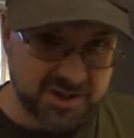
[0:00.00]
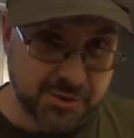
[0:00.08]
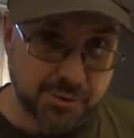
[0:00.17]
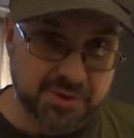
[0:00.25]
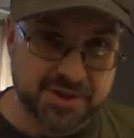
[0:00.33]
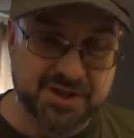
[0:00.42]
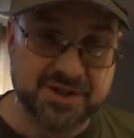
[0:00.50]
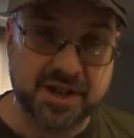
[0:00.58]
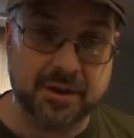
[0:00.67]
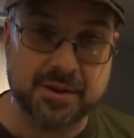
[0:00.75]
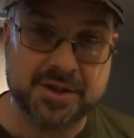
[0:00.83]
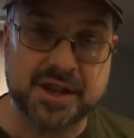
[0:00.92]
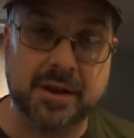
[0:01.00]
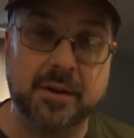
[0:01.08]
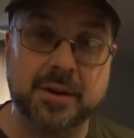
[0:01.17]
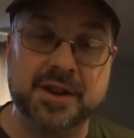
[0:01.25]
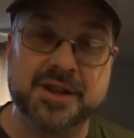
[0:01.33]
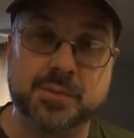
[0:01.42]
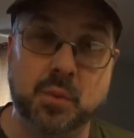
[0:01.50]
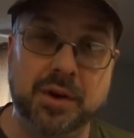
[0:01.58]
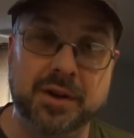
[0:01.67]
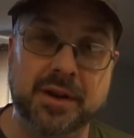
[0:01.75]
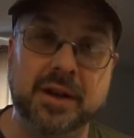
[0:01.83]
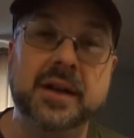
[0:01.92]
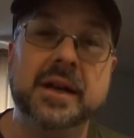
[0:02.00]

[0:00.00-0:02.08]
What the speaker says: tools, etc., etc. This one